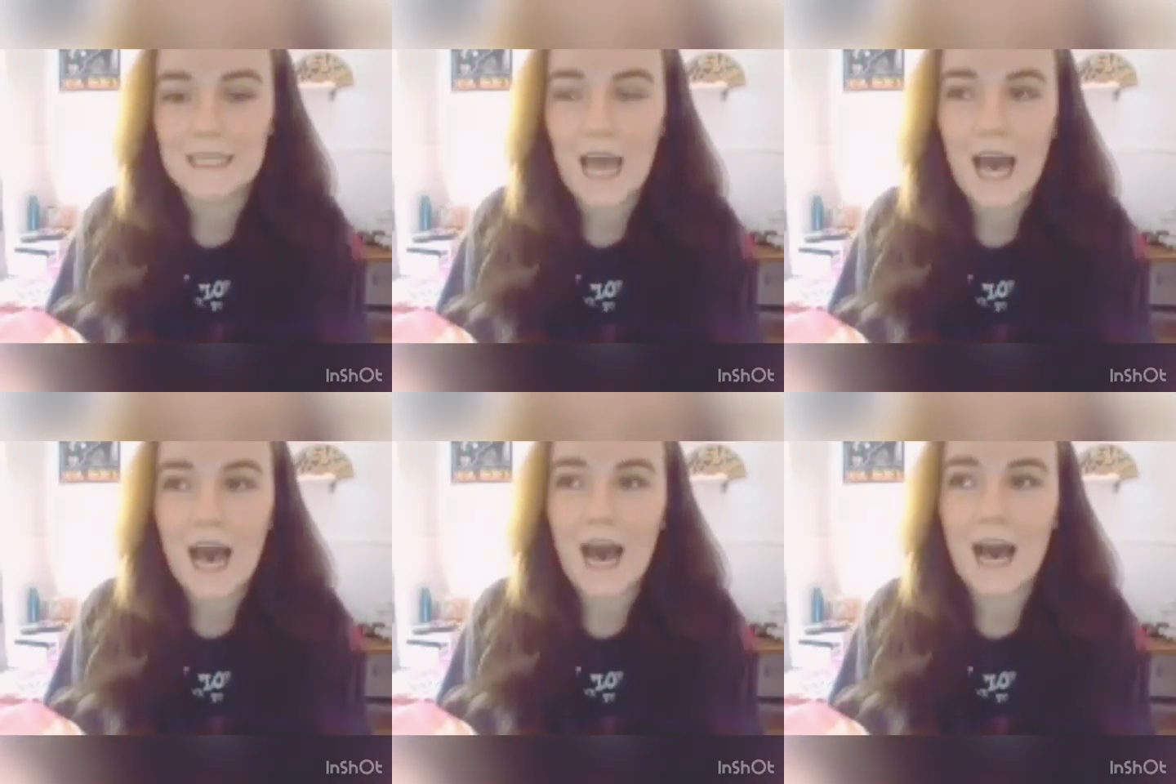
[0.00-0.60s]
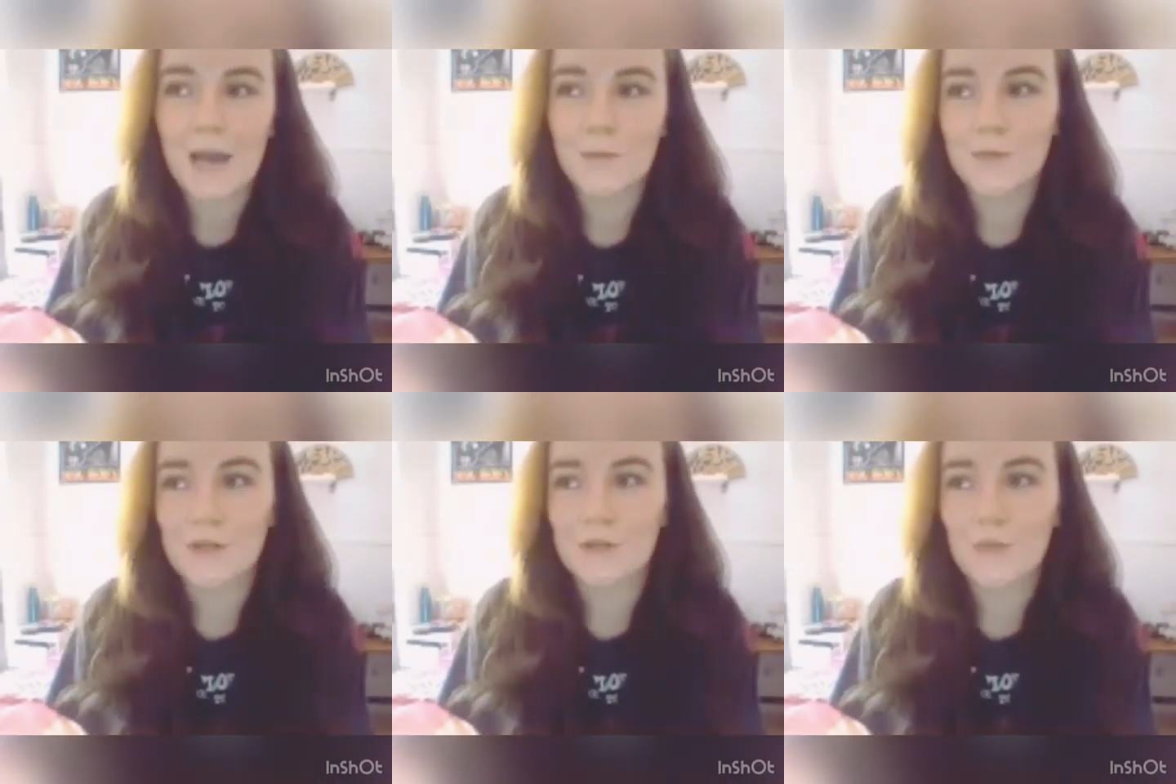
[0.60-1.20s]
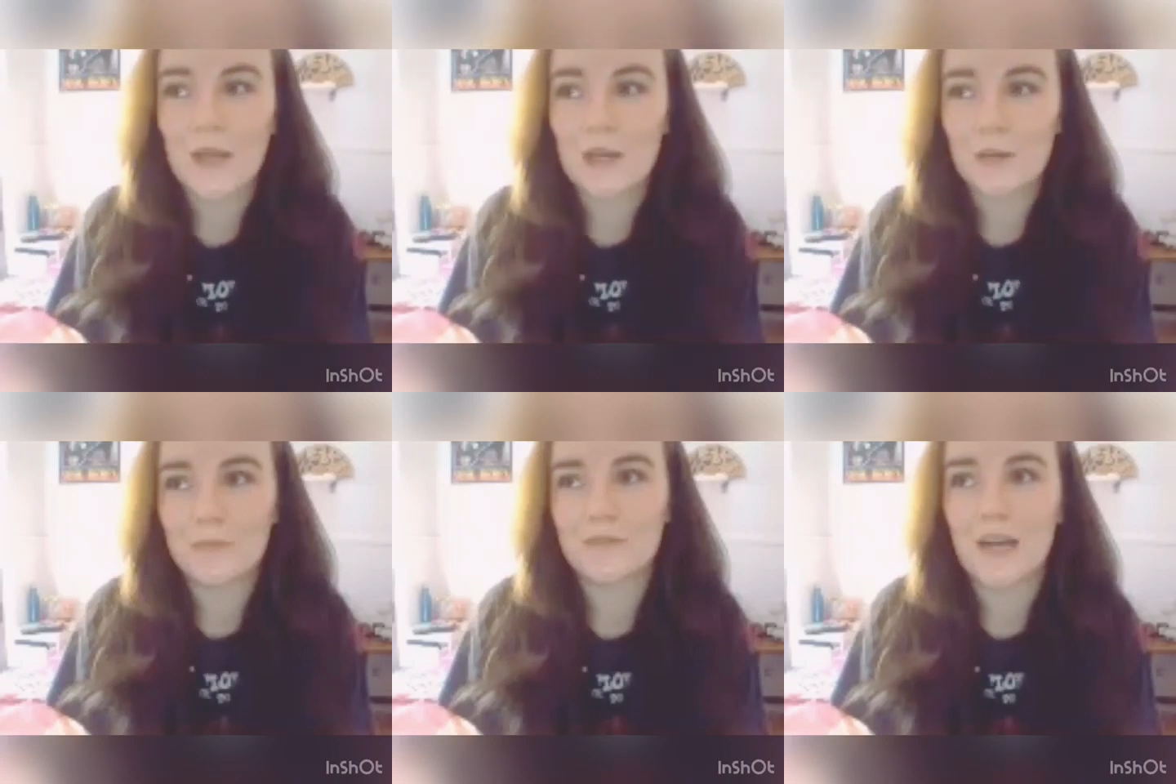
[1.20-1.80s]
I would wake up
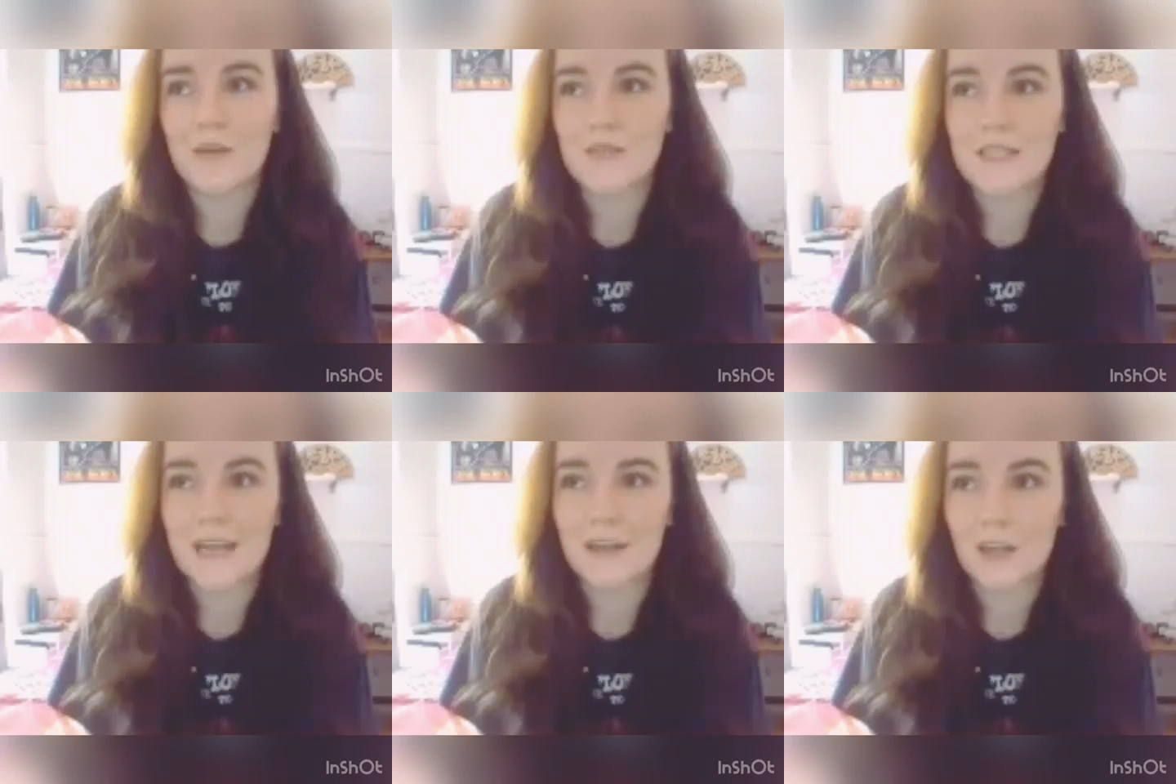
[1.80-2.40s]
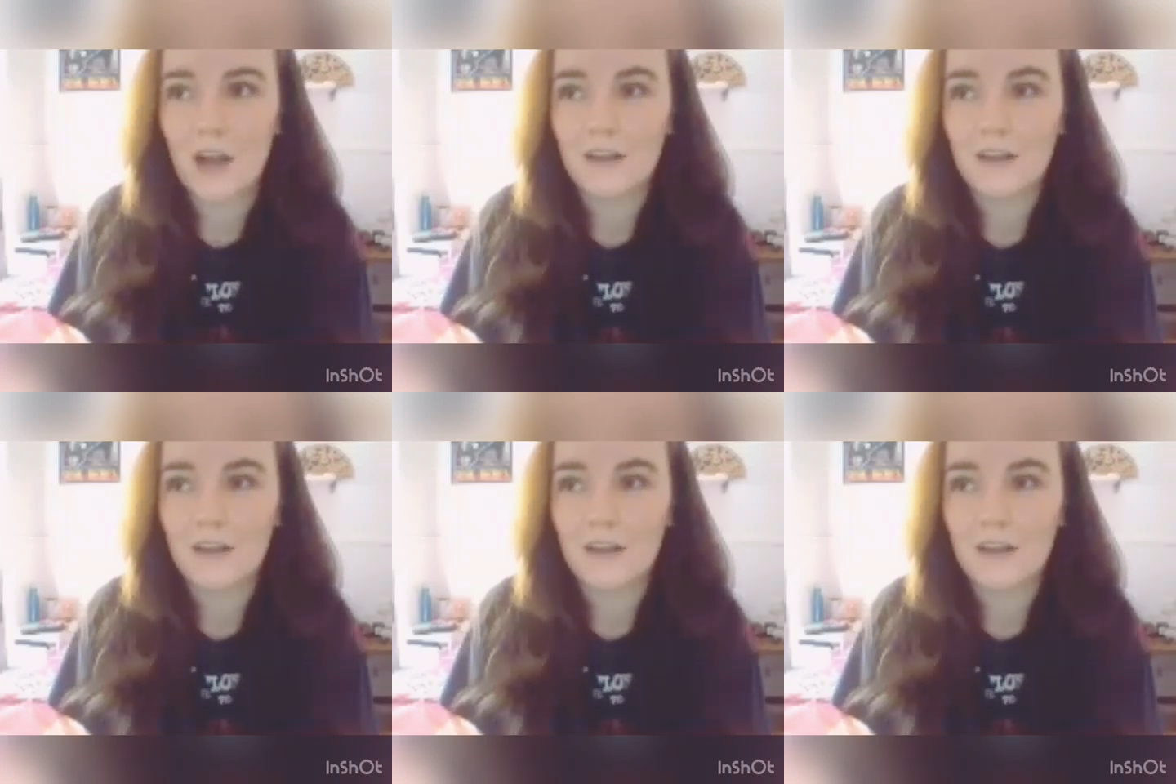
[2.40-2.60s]
around 9 o'clock,